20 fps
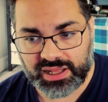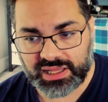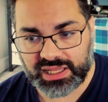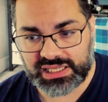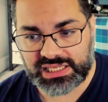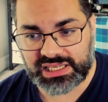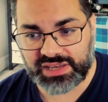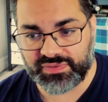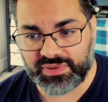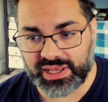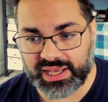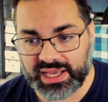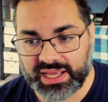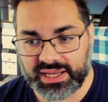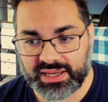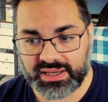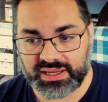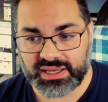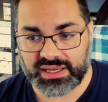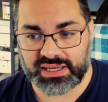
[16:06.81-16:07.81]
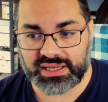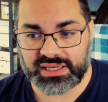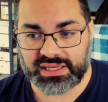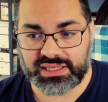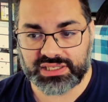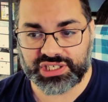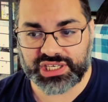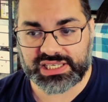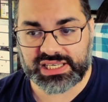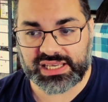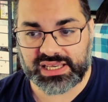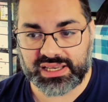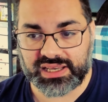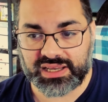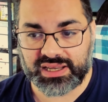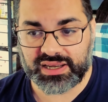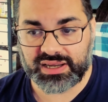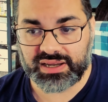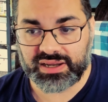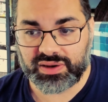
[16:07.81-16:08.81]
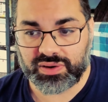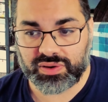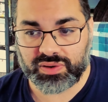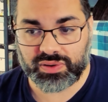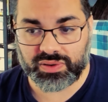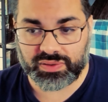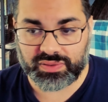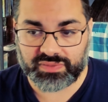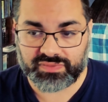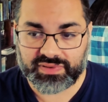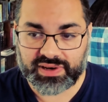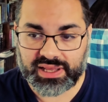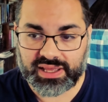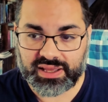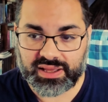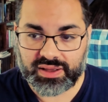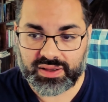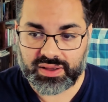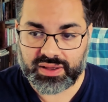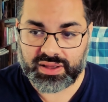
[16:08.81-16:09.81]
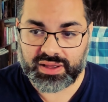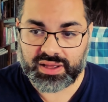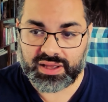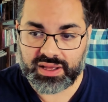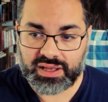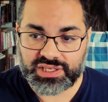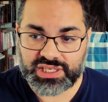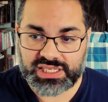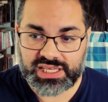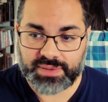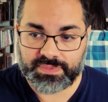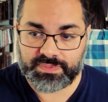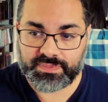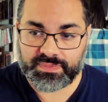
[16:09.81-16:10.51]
Let's see if we can get Jesse. Oh, ready? Jesse, up.